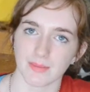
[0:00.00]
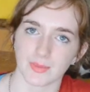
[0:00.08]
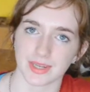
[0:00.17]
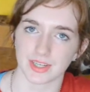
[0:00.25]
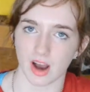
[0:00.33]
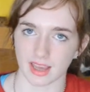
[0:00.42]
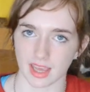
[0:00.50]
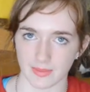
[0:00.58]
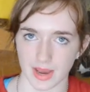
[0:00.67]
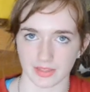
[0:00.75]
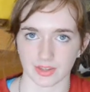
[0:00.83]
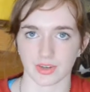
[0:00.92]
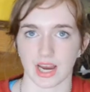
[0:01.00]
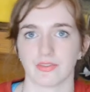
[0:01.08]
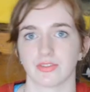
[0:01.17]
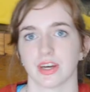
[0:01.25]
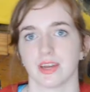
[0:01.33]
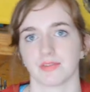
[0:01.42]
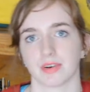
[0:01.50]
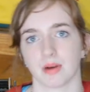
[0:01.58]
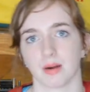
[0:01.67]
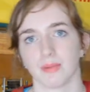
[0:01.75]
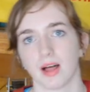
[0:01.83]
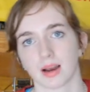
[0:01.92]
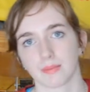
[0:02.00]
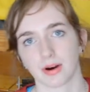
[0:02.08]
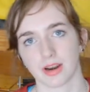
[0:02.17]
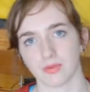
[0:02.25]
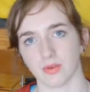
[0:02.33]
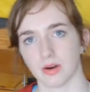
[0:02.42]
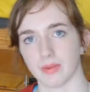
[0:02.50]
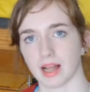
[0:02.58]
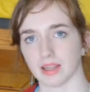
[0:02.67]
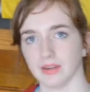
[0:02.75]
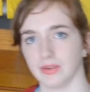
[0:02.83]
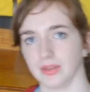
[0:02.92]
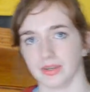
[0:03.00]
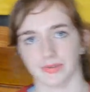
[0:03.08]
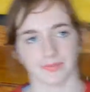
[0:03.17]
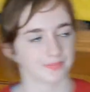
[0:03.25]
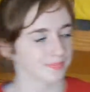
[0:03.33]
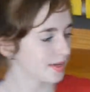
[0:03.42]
I'm going to be talking about the drivetrain from our block party robot, Lulu.